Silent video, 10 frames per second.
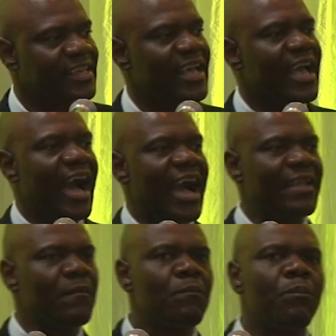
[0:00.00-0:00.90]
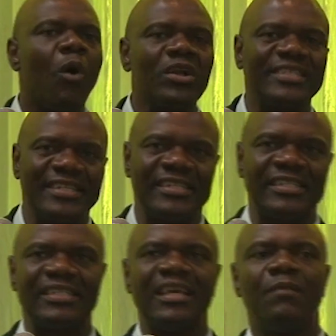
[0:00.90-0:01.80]
Greetings and welcome to
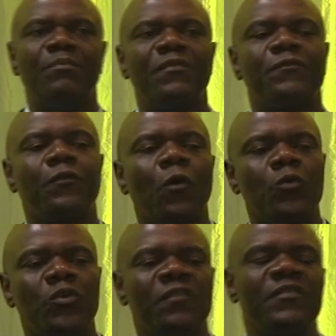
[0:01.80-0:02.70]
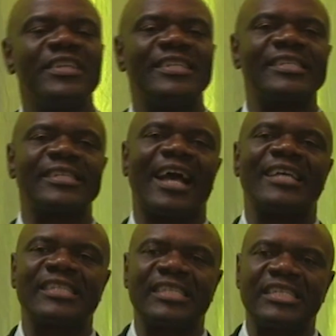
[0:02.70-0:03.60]
newszimbabwe.com news. I am
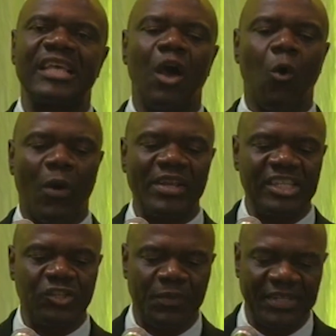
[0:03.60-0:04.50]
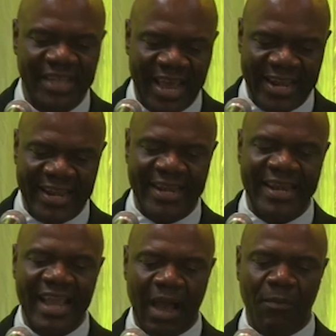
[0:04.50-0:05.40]
Makanaka Masenyama.
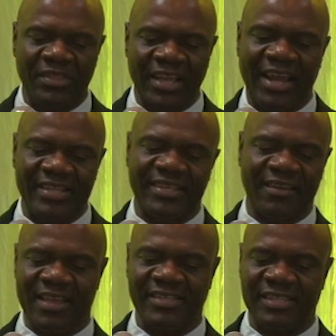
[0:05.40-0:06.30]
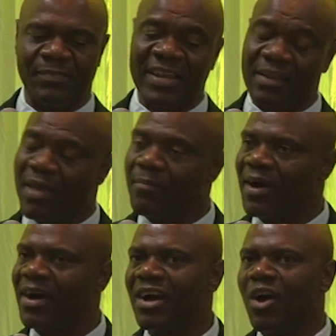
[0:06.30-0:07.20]
Stories making the headlines.
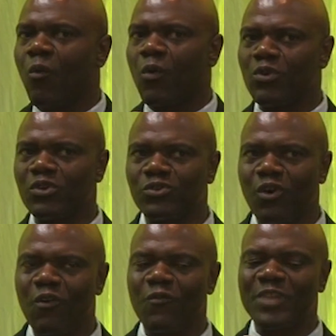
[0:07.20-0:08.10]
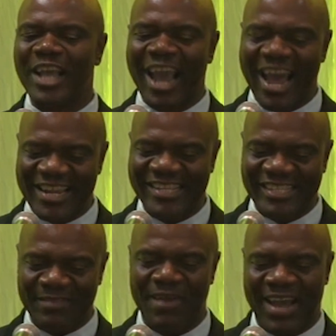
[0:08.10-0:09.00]
Ex-Deputy Premier Story
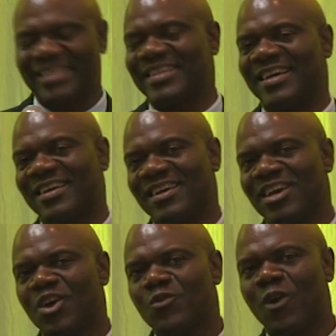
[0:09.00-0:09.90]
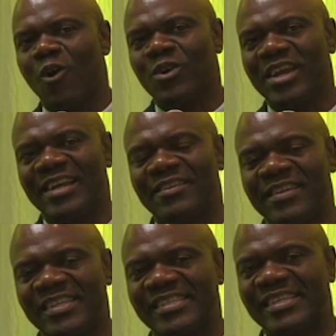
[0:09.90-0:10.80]
Mutambara blasts opposition
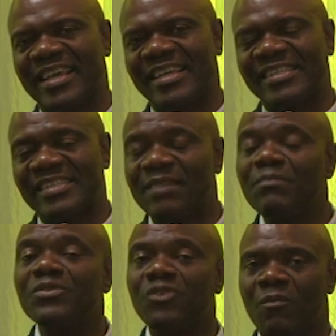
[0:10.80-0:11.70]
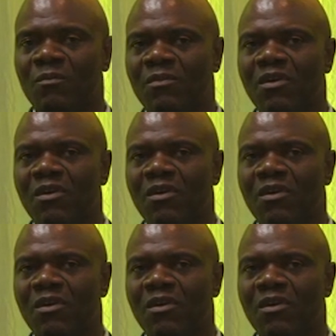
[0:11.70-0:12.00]
for alleged lack of political